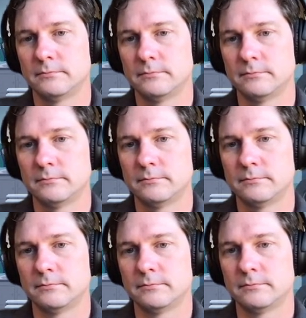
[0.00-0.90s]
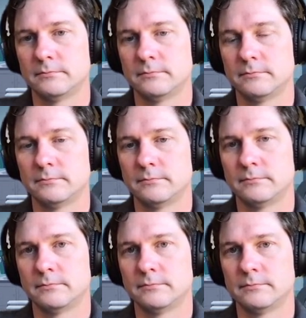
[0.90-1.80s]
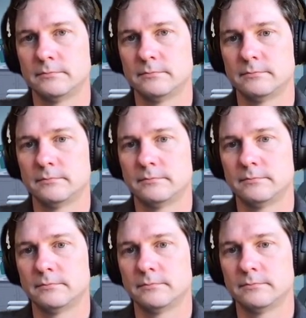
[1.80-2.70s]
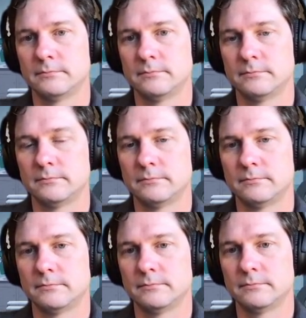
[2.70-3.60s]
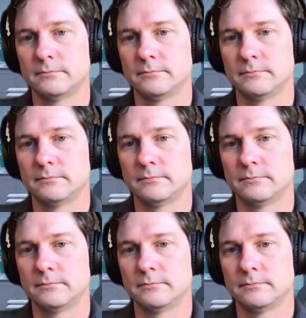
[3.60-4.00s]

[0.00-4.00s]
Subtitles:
The person shown says nothing.